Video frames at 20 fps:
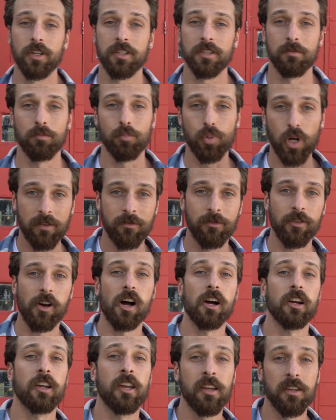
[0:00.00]
reason, brain
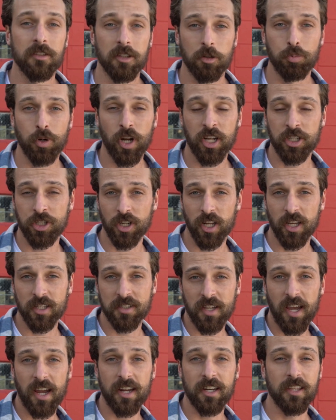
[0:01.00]
fog, depression,
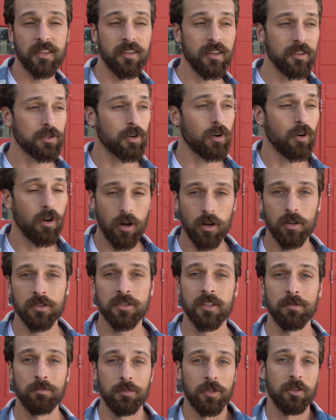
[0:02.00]
anxiety, these are all
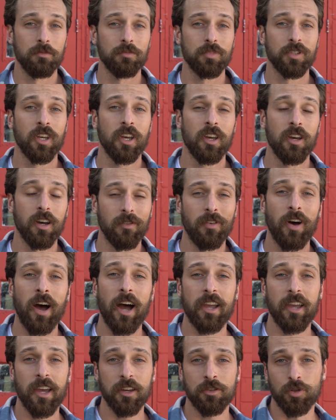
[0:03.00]
symptoms of
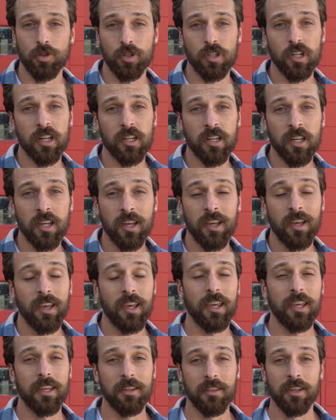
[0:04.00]
high estrogen
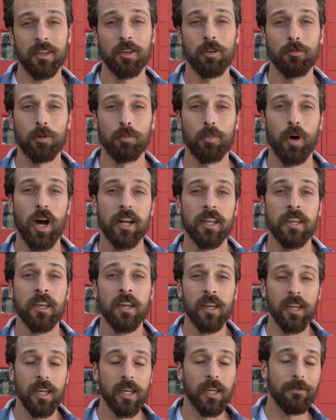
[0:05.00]
in the human body.
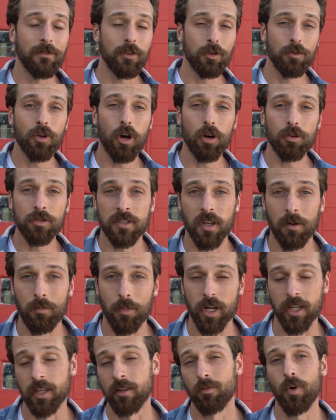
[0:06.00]
If you know
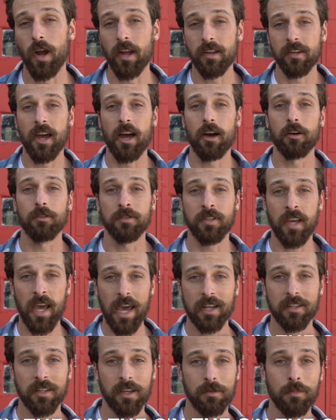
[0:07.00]
somebody right now,
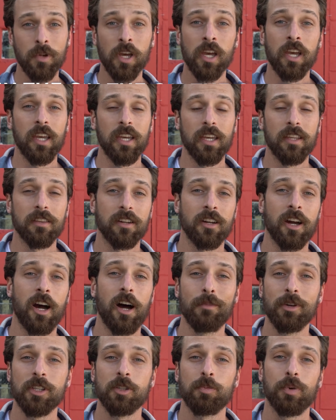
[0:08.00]
tag them in the
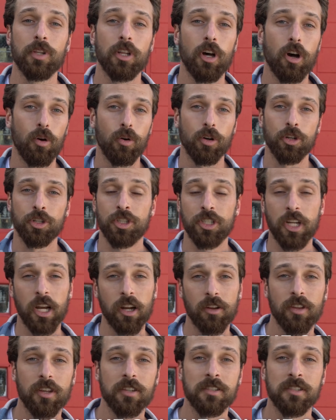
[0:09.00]
comments below or
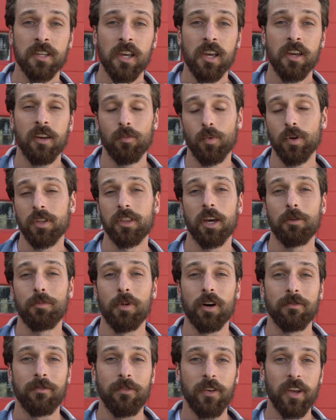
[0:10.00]
share this with
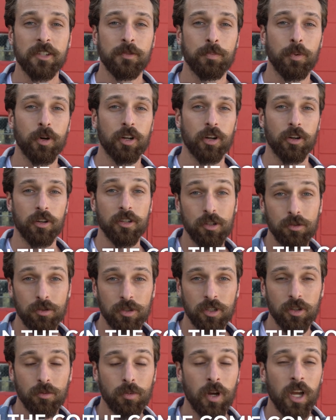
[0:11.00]
them on Facebook or
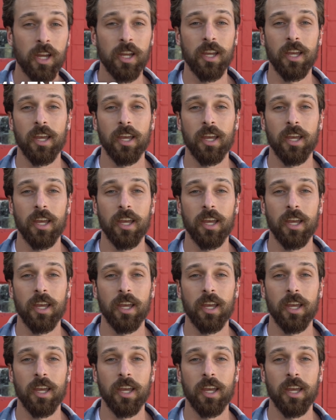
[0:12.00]
YouTube.